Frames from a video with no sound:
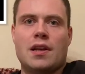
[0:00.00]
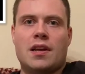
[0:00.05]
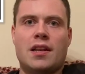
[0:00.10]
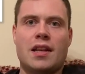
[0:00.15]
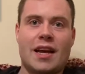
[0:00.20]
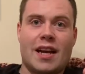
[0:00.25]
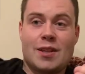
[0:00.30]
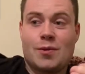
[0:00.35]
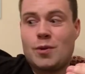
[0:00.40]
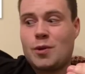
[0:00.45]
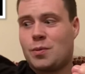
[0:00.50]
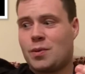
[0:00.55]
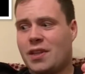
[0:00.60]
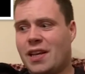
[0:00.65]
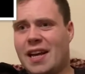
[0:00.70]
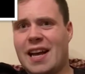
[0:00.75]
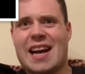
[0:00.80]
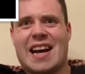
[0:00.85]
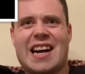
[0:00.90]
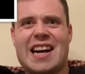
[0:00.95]
Last week was
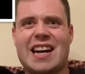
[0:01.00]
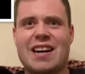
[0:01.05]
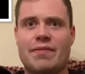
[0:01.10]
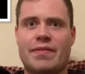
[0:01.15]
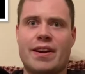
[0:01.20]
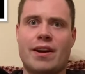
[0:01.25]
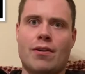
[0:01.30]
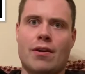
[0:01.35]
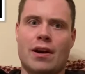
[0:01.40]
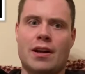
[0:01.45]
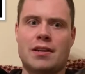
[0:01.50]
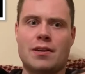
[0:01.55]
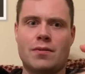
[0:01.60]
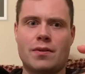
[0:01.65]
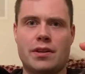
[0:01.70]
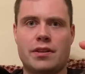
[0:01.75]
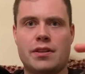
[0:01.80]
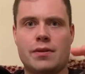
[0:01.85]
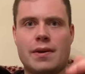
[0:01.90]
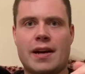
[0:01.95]
like a half hour. I don't
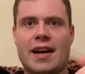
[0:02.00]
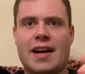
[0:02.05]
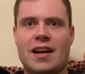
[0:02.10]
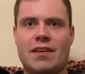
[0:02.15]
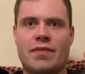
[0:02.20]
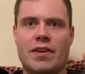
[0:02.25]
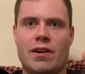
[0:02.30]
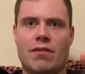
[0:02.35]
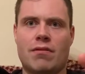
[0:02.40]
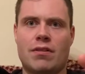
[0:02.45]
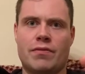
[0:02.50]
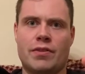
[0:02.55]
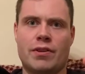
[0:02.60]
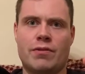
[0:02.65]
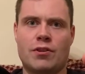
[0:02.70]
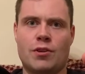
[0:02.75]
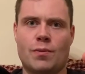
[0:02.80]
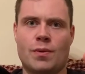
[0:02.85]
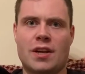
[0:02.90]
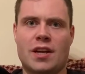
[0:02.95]
want to do a half hour review
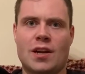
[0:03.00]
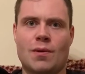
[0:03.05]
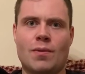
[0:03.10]
of the week.